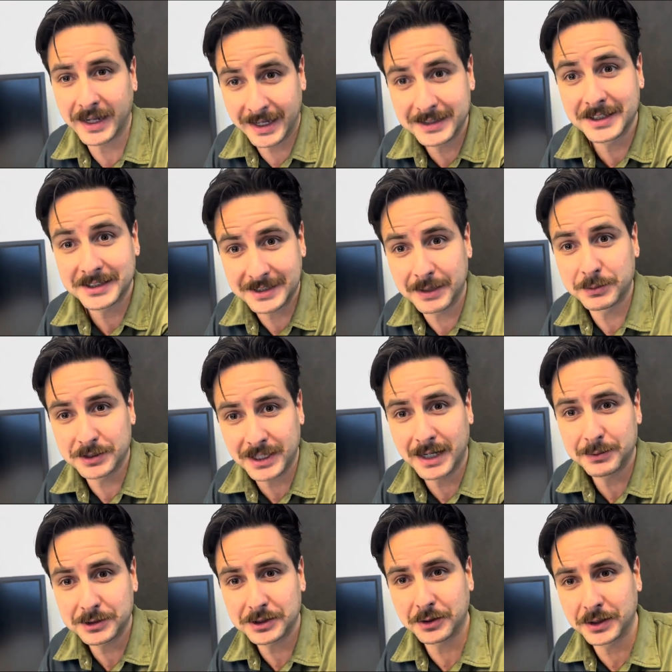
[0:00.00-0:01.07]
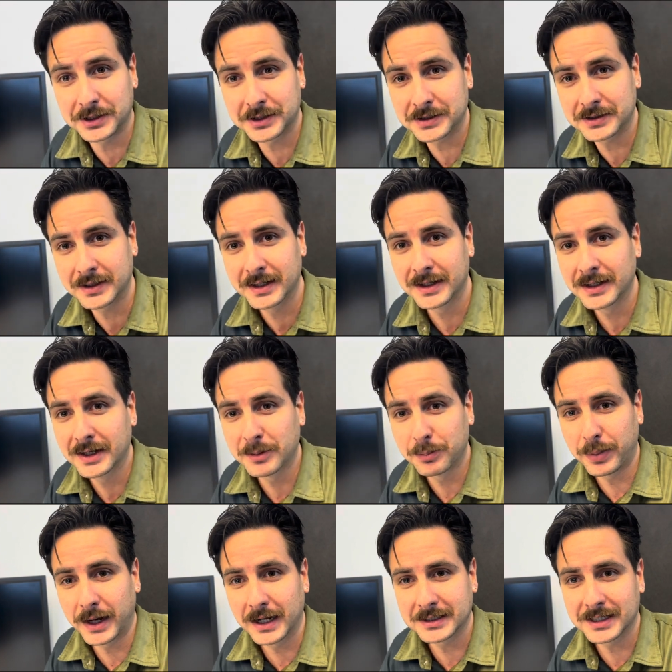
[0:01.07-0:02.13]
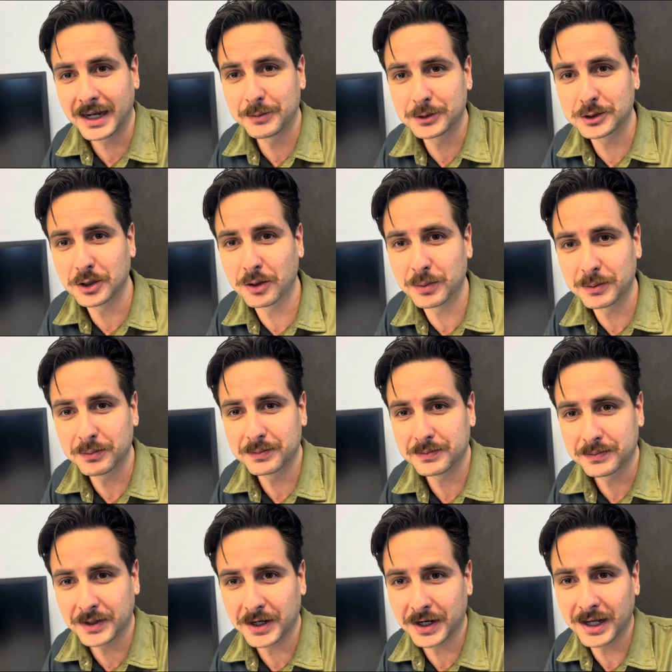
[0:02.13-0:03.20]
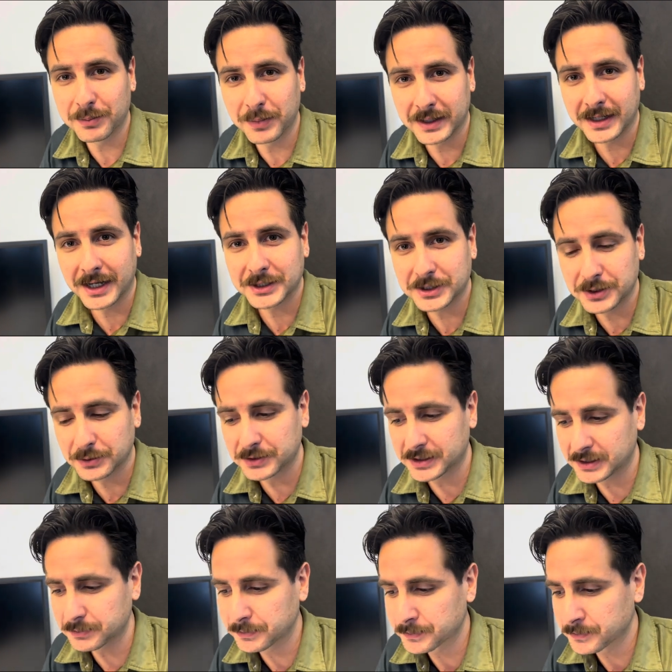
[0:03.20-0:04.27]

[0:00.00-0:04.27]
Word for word: At the same time, so his part-time job in club and national team.